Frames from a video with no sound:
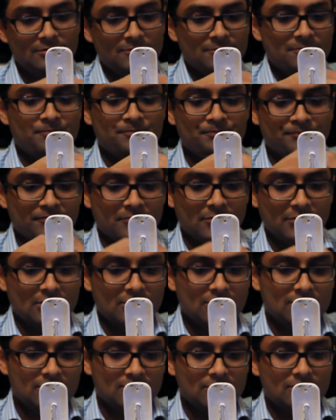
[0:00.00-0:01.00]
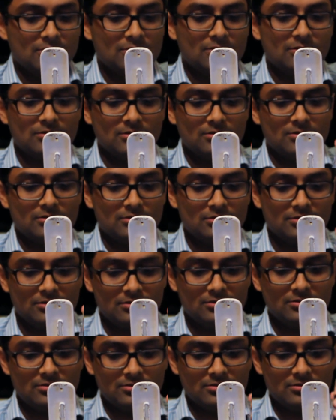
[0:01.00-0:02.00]

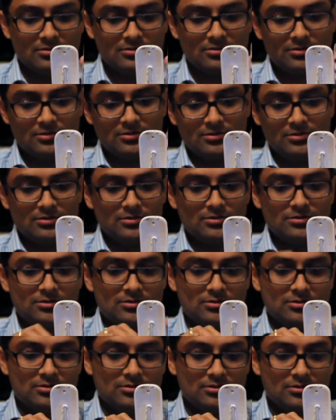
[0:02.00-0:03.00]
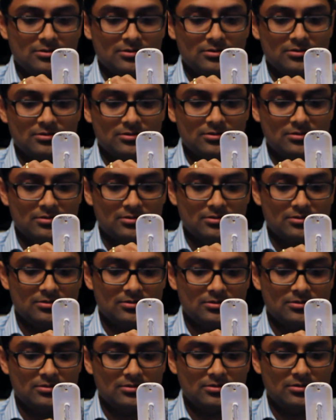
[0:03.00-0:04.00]

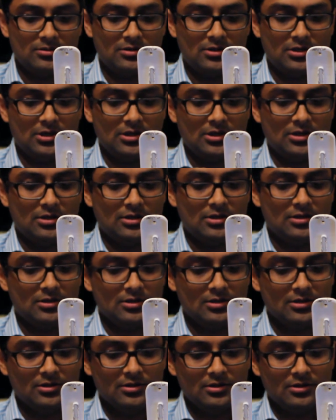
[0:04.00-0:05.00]
Nothing is said.